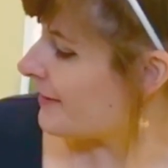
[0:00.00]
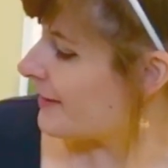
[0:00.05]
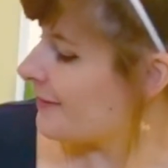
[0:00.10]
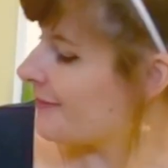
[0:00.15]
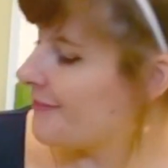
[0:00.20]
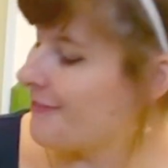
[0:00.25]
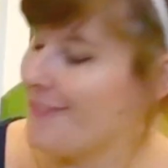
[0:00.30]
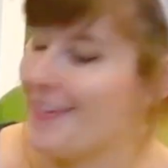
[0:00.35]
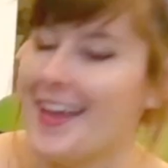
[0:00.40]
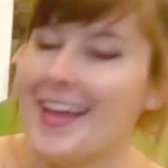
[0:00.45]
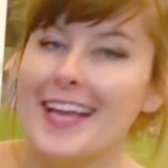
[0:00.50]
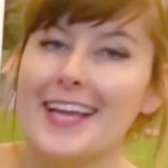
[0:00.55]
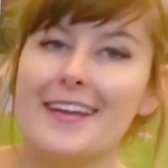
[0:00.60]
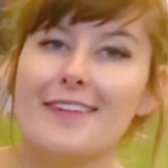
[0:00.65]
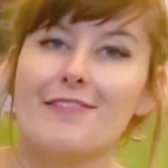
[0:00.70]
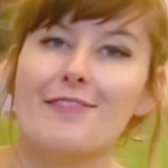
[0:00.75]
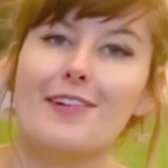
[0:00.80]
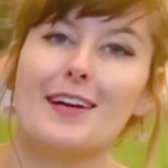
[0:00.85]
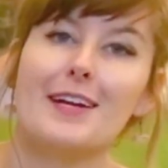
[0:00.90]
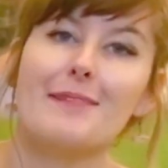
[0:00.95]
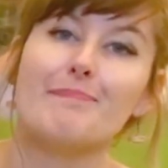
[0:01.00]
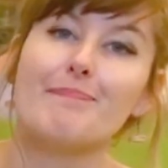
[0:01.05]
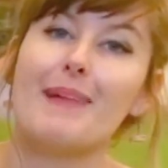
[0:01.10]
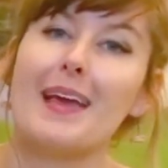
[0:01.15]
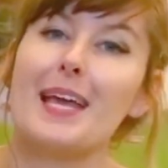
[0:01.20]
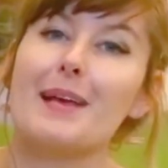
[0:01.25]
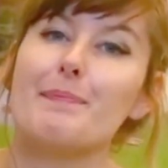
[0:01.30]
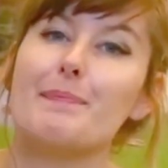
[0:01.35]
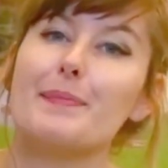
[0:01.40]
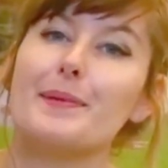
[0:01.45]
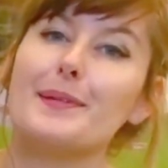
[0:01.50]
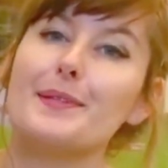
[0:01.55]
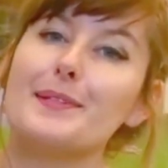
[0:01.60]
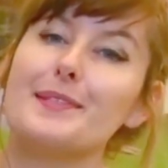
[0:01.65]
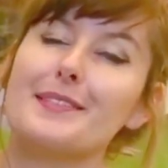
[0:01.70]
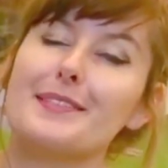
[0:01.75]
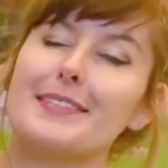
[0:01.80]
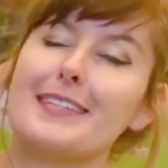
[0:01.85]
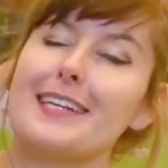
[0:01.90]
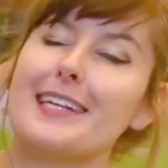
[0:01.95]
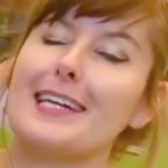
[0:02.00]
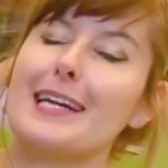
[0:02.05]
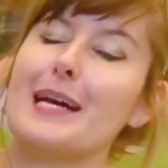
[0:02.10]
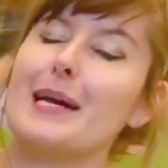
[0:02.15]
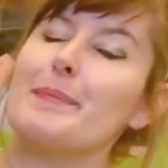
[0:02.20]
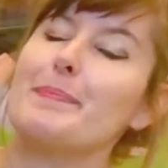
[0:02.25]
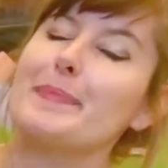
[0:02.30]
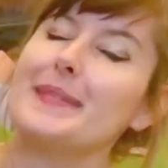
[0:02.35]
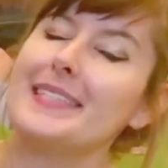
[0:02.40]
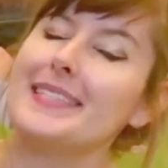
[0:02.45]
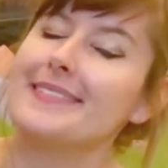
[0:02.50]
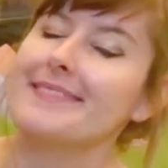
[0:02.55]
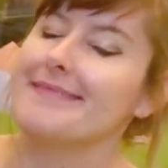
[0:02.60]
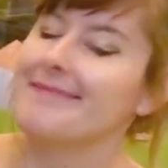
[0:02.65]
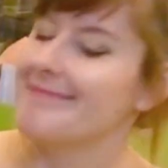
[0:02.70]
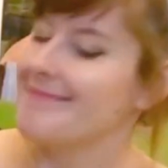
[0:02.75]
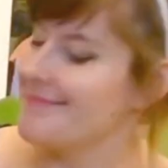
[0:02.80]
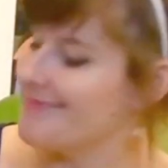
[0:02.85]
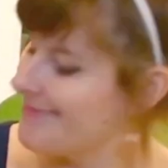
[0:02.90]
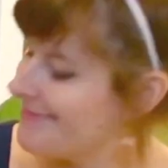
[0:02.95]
how to read a picture book for kids is going to